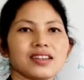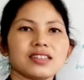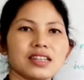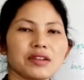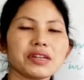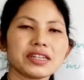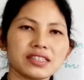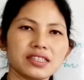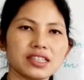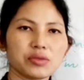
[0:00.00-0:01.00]
Now let
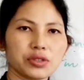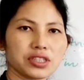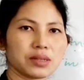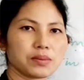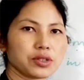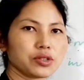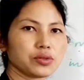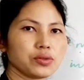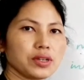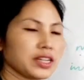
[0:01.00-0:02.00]
us see question number
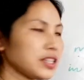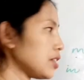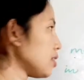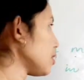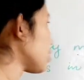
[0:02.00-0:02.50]
2, and here is